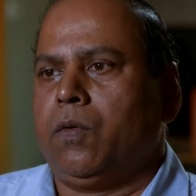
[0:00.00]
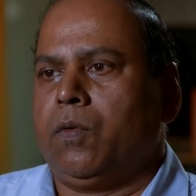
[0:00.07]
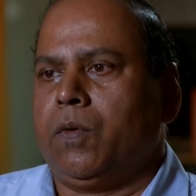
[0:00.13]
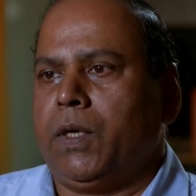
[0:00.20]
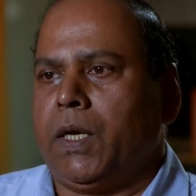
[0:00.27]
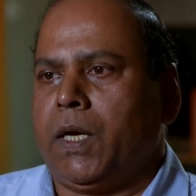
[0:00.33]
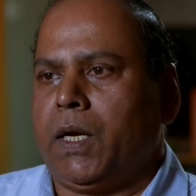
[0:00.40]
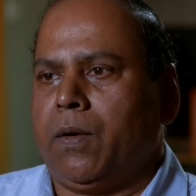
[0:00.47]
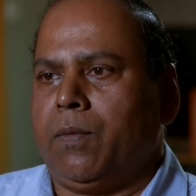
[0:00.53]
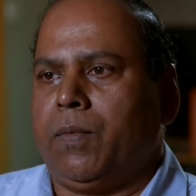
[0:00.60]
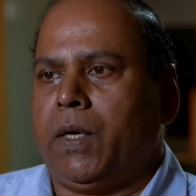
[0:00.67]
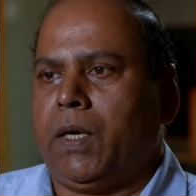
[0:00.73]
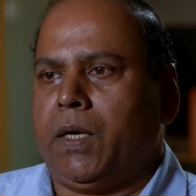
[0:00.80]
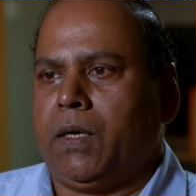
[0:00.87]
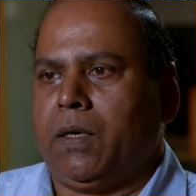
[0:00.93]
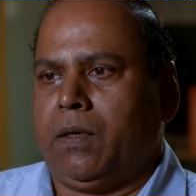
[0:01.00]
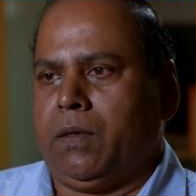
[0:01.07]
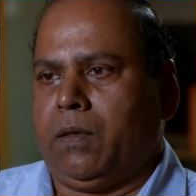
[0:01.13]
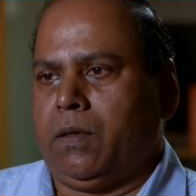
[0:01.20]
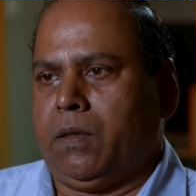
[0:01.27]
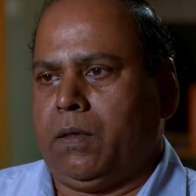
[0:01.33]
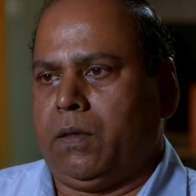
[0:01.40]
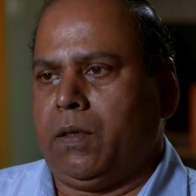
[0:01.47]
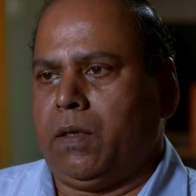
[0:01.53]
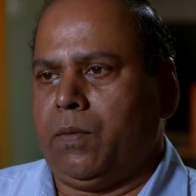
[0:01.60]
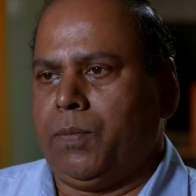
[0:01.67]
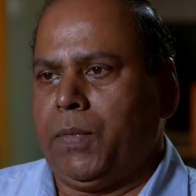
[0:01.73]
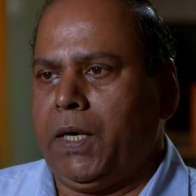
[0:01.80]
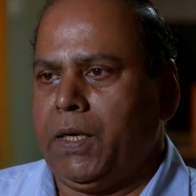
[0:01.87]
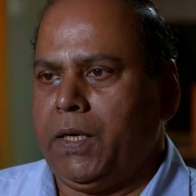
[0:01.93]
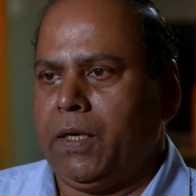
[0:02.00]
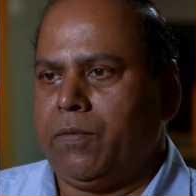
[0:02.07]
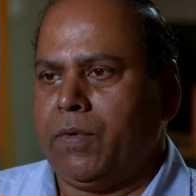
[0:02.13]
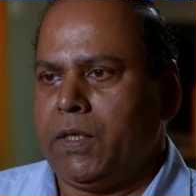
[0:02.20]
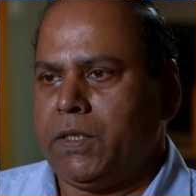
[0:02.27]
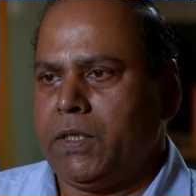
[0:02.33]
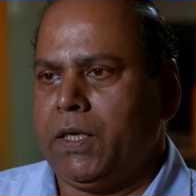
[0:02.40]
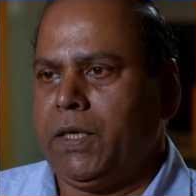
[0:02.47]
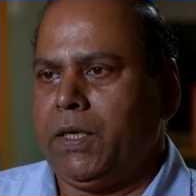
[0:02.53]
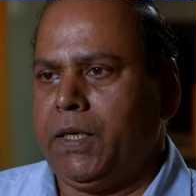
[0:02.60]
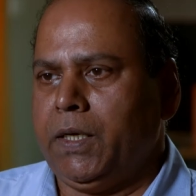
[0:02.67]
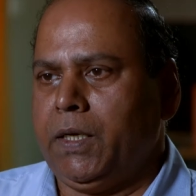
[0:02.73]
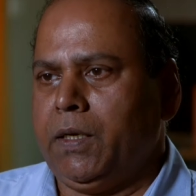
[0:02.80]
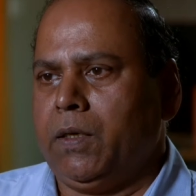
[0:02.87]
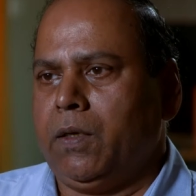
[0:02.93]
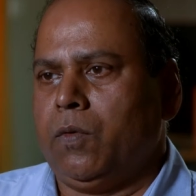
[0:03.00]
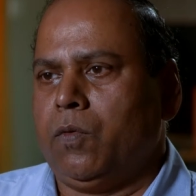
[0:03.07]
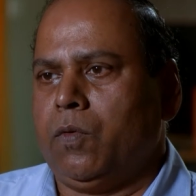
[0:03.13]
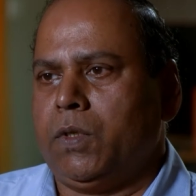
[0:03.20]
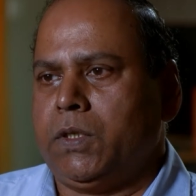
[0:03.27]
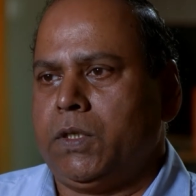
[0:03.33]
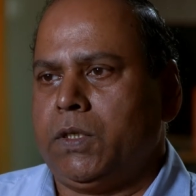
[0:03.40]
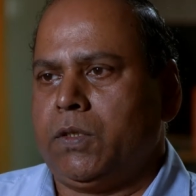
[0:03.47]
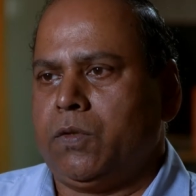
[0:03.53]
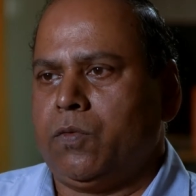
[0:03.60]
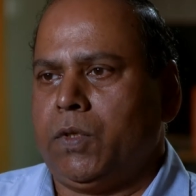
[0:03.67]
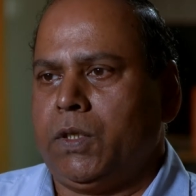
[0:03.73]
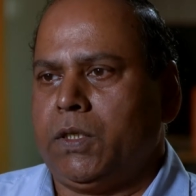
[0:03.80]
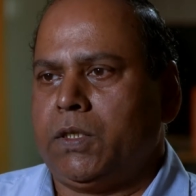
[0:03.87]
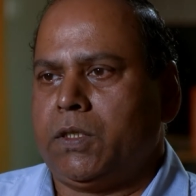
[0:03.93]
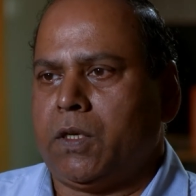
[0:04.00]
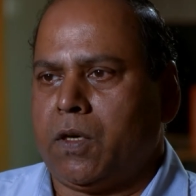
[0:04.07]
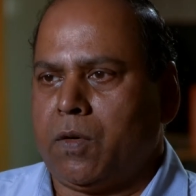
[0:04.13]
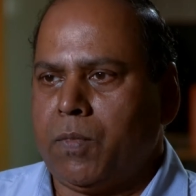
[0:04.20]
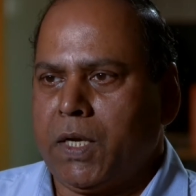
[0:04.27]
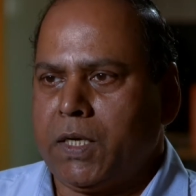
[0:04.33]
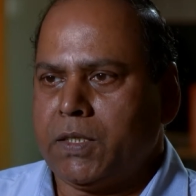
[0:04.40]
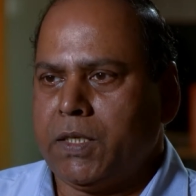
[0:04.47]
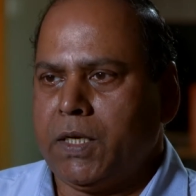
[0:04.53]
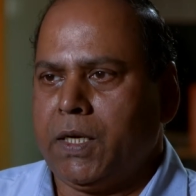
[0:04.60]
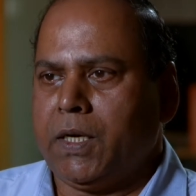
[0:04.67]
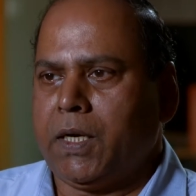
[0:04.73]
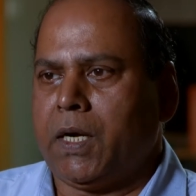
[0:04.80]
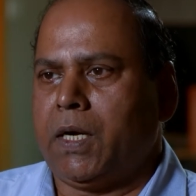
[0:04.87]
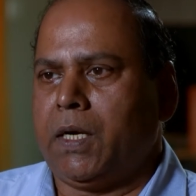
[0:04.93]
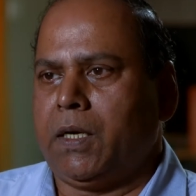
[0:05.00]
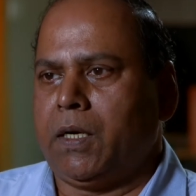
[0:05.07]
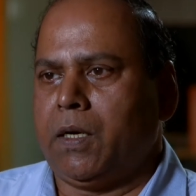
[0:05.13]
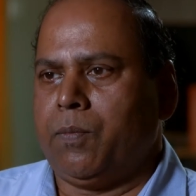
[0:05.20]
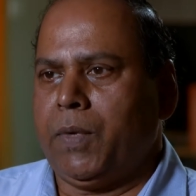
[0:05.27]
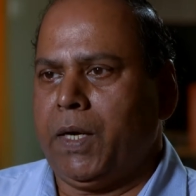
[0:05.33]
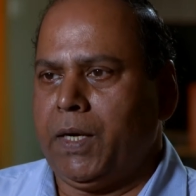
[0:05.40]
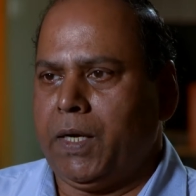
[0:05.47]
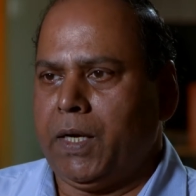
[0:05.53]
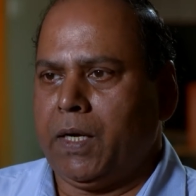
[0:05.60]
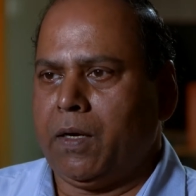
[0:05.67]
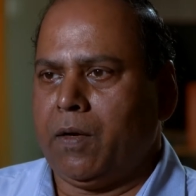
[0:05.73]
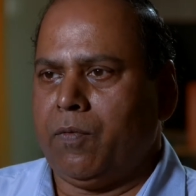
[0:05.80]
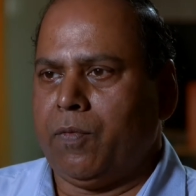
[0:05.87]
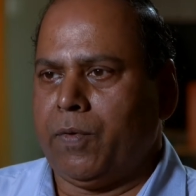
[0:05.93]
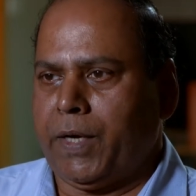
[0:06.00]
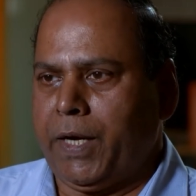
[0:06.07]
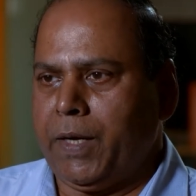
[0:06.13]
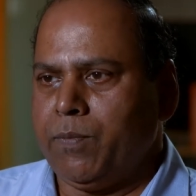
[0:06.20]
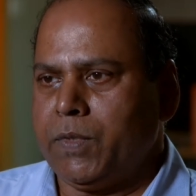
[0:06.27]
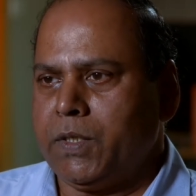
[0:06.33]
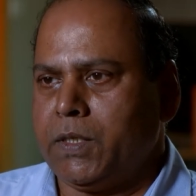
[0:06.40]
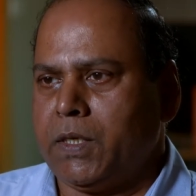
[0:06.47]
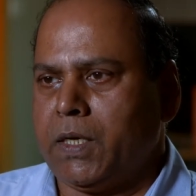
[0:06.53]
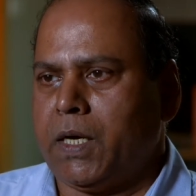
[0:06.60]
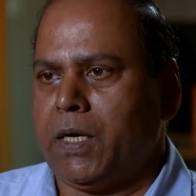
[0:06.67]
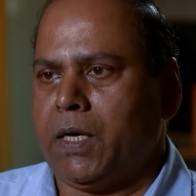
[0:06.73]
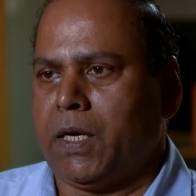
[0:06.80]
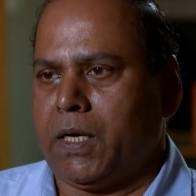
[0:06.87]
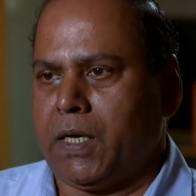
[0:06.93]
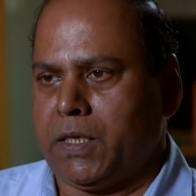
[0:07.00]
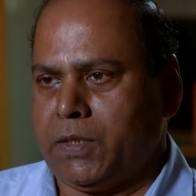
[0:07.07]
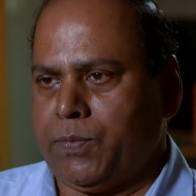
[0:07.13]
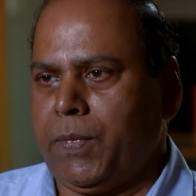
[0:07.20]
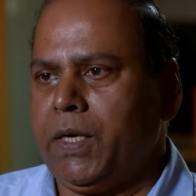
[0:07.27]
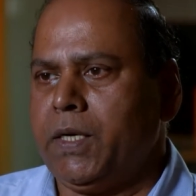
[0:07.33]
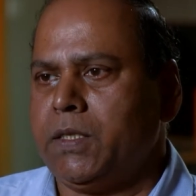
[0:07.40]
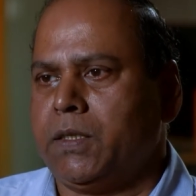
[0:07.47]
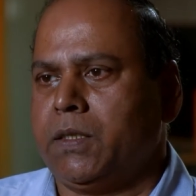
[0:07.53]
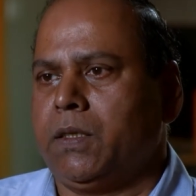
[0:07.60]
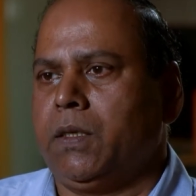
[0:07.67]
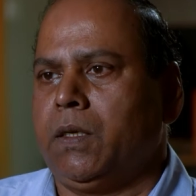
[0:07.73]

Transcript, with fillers: We have uh, uh, the painting facility, which is with shot blasting and uh, painting of frames and attachments.